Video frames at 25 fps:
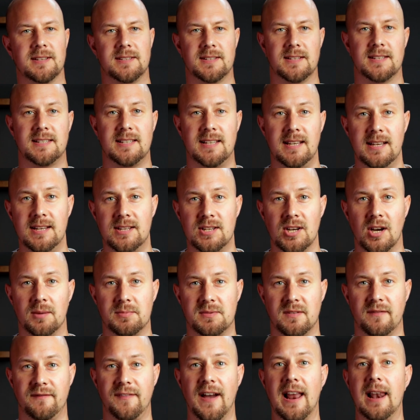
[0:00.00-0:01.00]
as a C
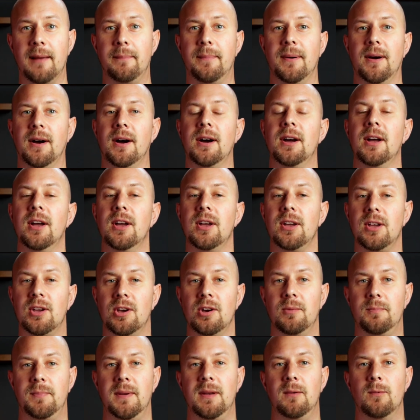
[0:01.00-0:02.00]
Sharp developer
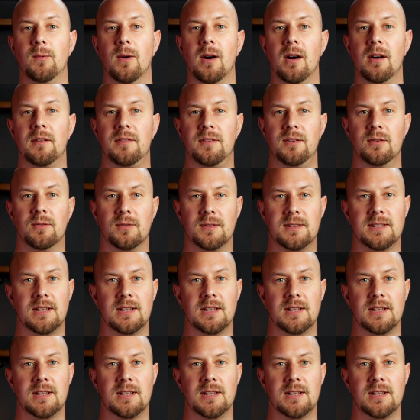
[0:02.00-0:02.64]
could be worth your